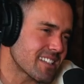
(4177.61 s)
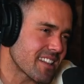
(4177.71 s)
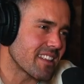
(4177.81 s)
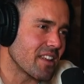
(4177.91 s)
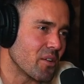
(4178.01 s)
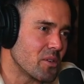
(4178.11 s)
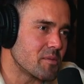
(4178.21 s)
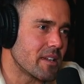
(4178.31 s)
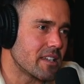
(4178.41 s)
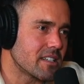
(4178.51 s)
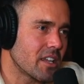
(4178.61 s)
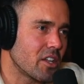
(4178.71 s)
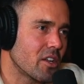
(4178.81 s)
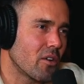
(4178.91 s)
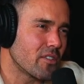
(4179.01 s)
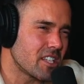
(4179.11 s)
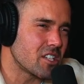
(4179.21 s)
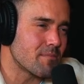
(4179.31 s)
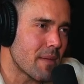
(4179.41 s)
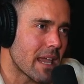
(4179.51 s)
the thing that annoys me. It's like, you can obviously
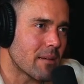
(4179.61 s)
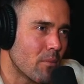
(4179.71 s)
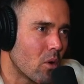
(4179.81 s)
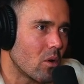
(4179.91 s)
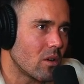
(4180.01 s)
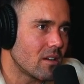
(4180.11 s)
just make more.